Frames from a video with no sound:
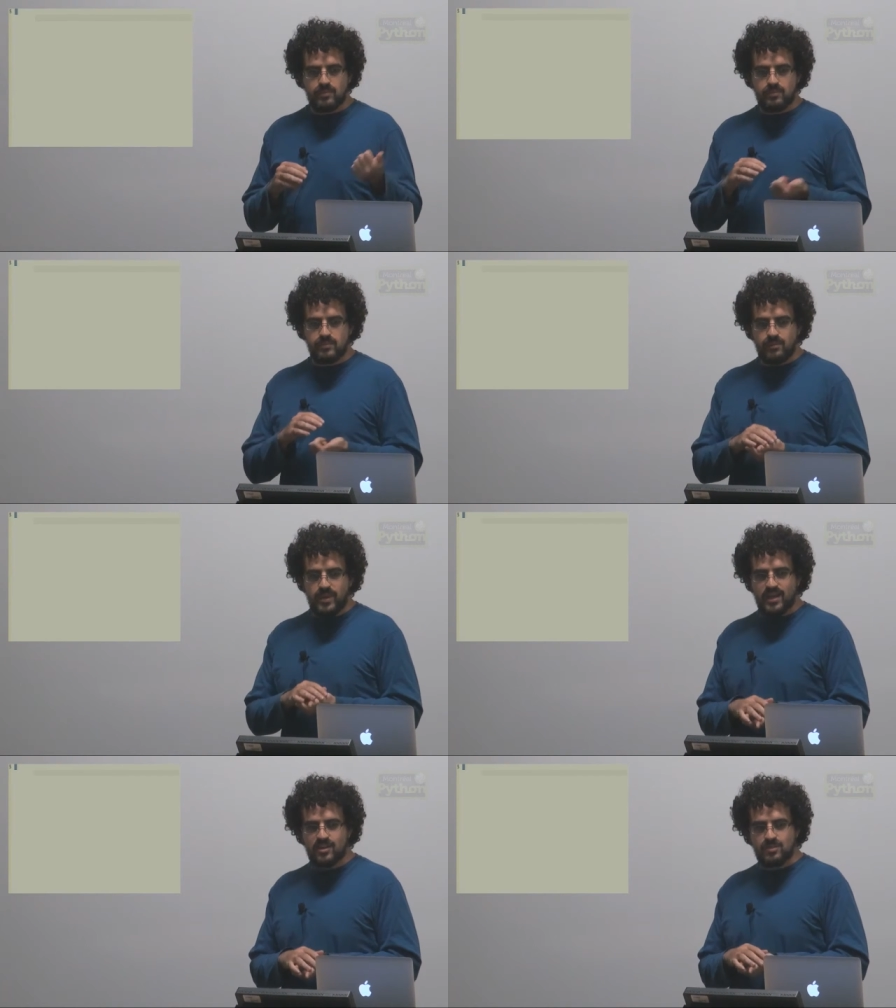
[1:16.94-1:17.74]
the
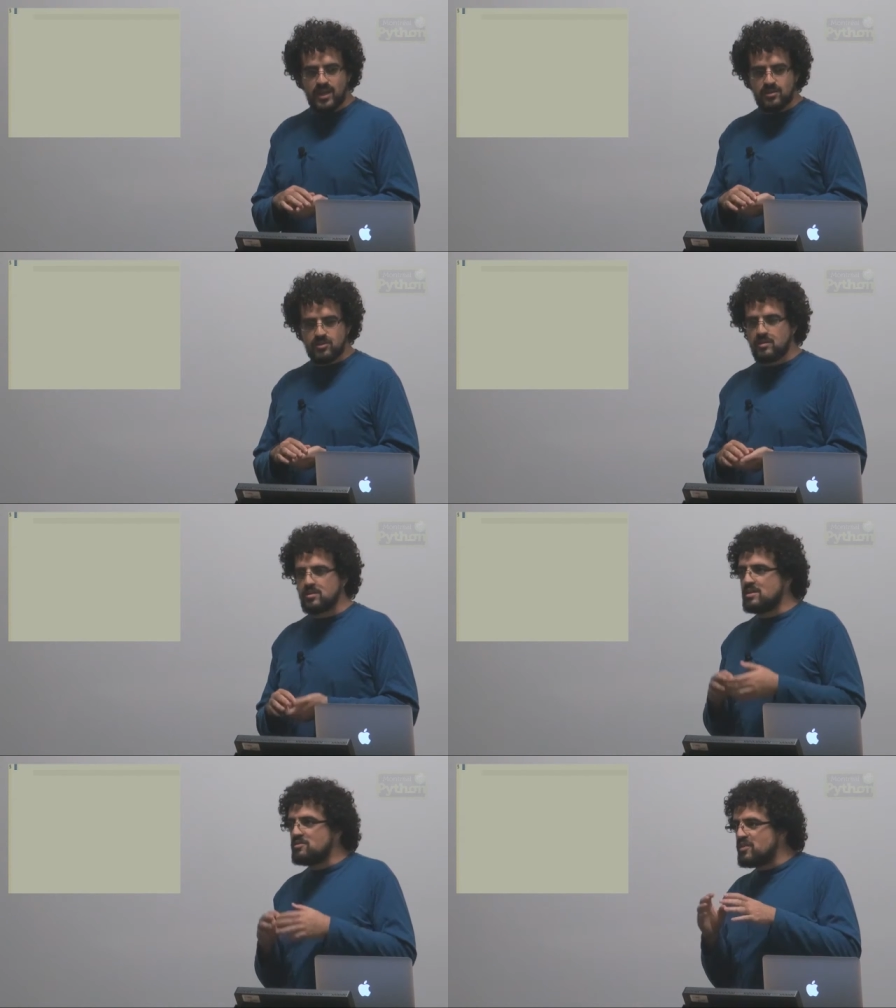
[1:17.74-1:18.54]
package
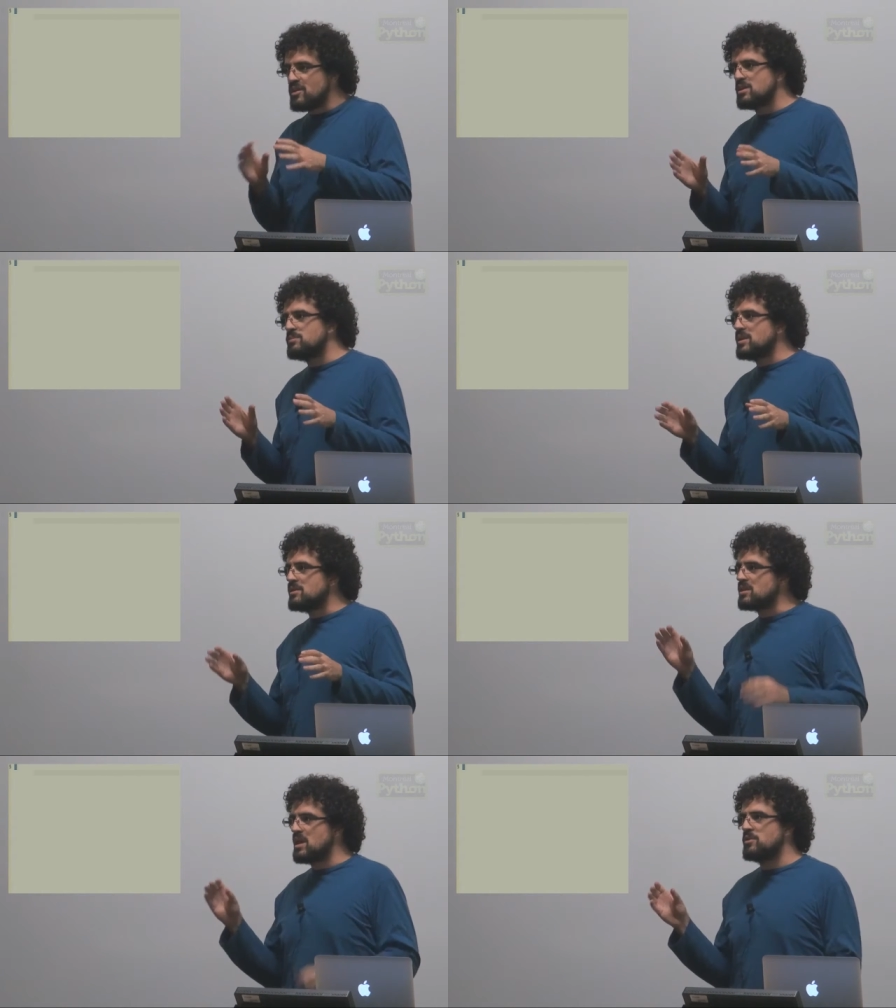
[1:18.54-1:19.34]
managers, invariably
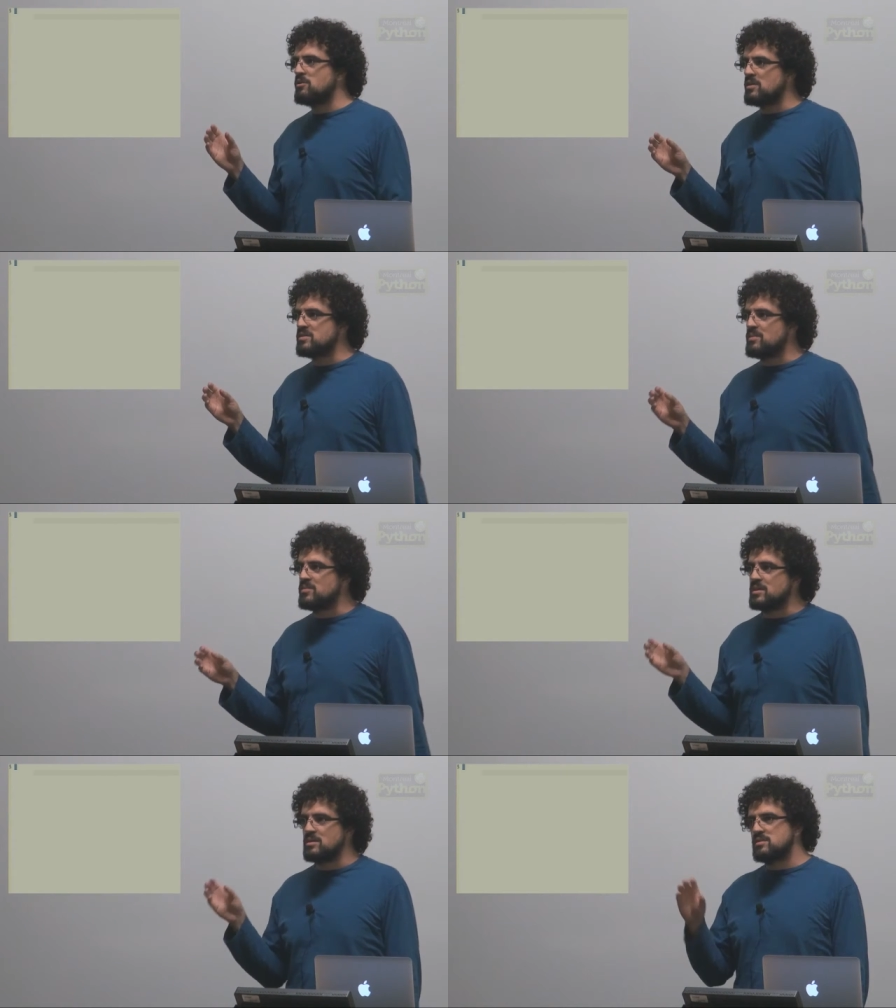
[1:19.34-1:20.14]
you'll come across
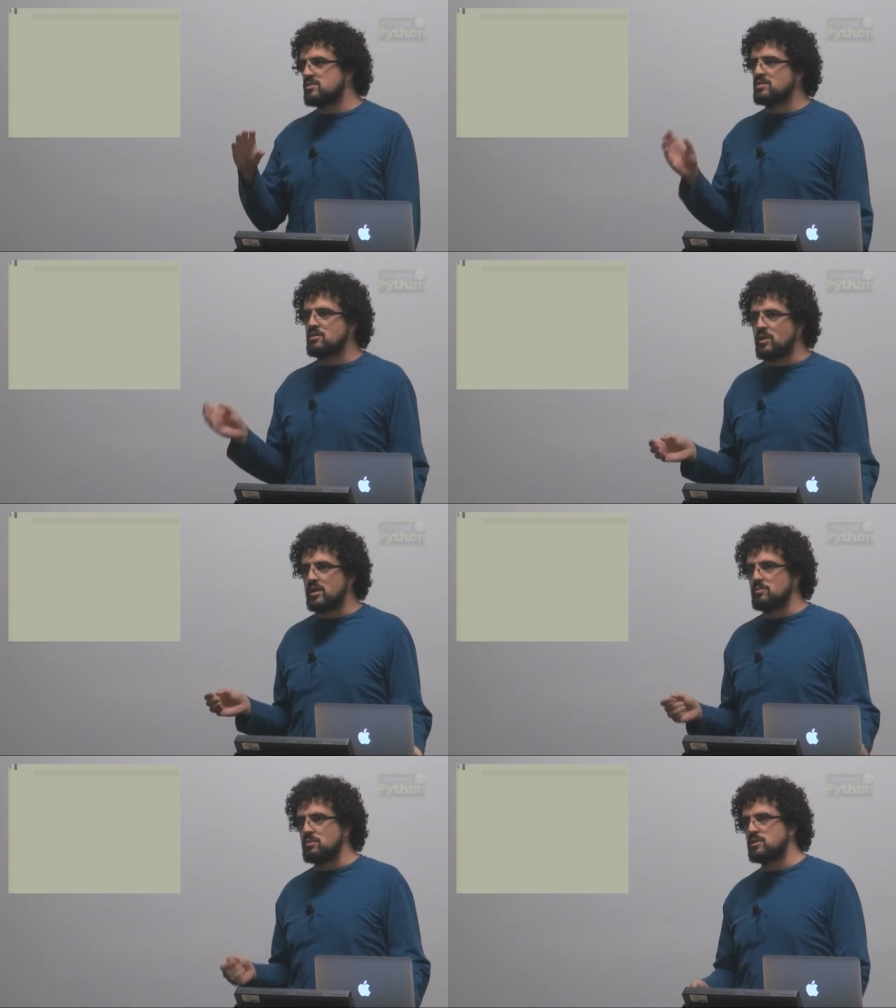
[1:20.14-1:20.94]
something that doesn't
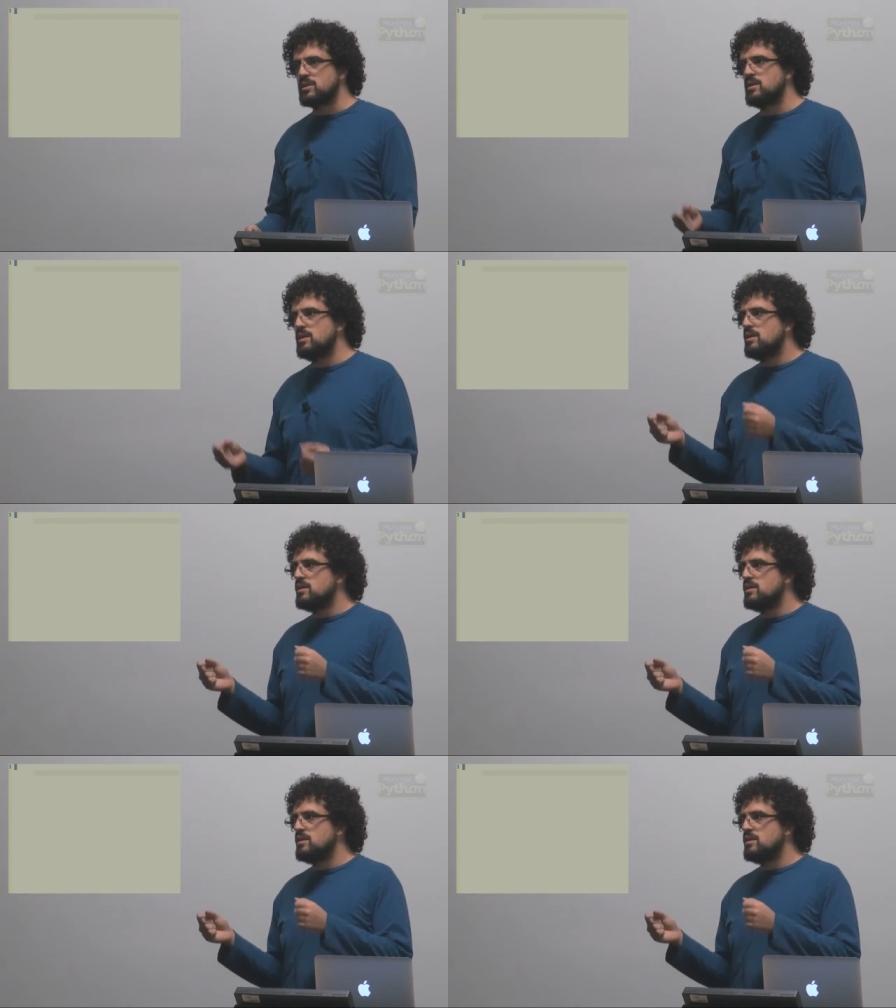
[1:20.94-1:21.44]
quite work.